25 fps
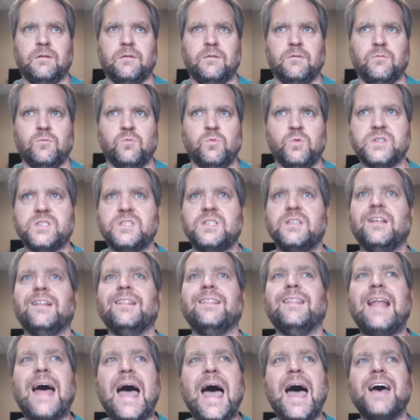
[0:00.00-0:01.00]
was the
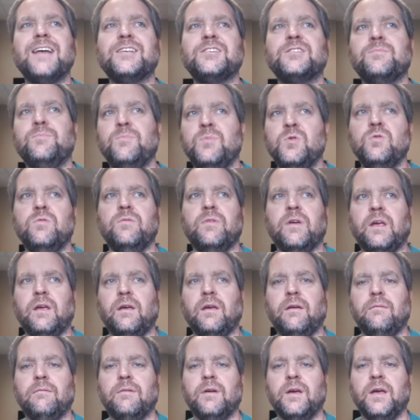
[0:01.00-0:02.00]
last
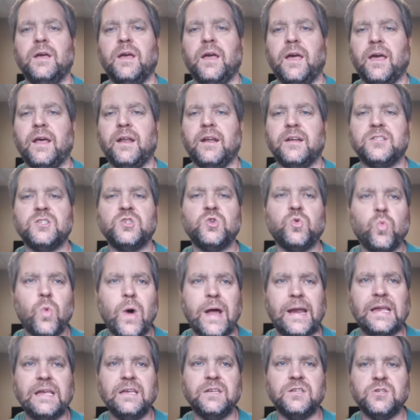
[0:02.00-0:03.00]
movie in a
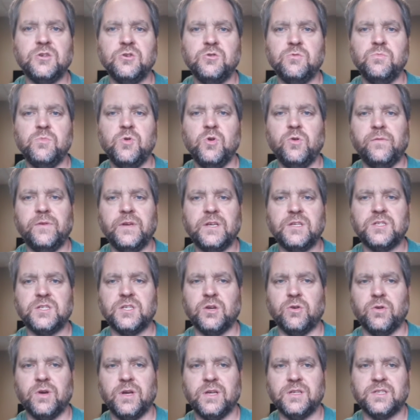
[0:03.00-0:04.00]
22-movie
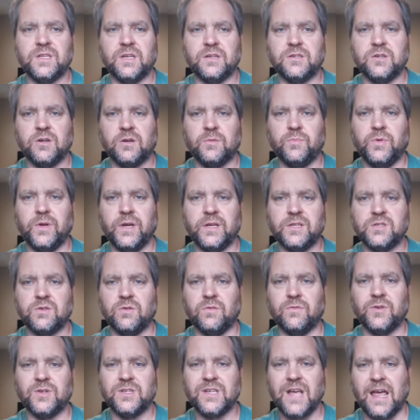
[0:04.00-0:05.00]
series that took place
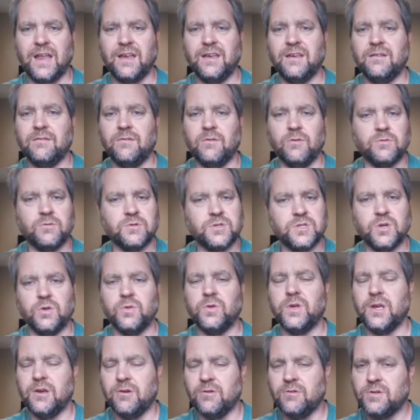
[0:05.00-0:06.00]
over 10 or so
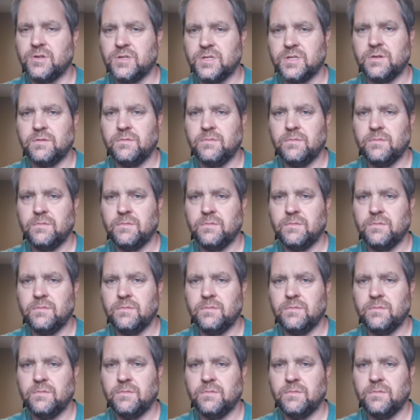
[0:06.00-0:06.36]
years,